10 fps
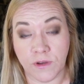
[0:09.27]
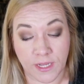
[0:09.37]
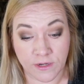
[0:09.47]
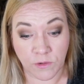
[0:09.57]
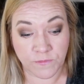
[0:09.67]

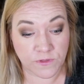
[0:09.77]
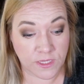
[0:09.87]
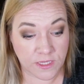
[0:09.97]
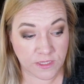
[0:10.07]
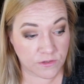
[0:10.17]
and
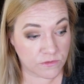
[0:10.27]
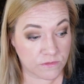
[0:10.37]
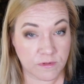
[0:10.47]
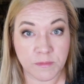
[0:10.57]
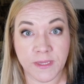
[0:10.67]
hopefully
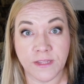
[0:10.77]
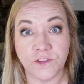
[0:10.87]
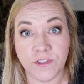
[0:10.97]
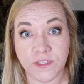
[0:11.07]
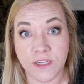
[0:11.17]
you will be
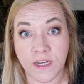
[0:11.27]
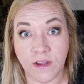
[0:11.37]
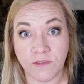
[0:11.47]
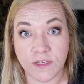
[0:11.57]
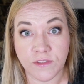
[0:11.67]
interested in
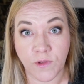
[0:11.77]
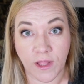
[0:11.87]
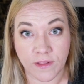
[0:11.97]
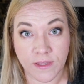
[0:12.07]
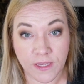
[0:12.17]
that one as
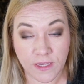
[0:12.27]
well.